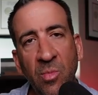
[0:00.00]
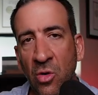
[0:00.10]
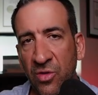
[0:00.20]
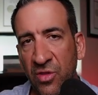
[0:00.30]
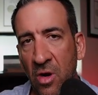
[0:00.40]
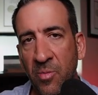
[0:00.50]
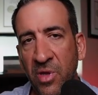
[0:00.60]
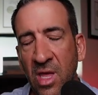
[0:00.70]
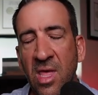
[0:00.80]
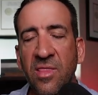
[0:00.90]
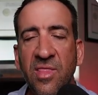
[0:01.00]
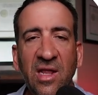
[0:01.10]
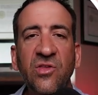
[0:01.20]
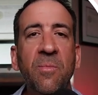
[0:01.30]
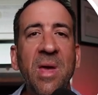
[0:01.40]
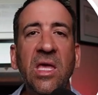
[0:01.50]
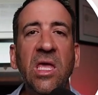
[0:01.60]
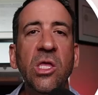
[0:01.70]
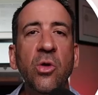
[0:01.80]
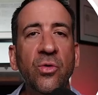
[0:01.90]
immunotherapy that it's
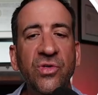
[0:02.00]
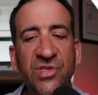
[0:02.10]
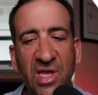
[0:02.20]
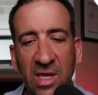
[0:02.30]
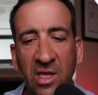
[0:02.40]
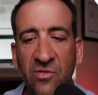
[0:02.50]
making you sick.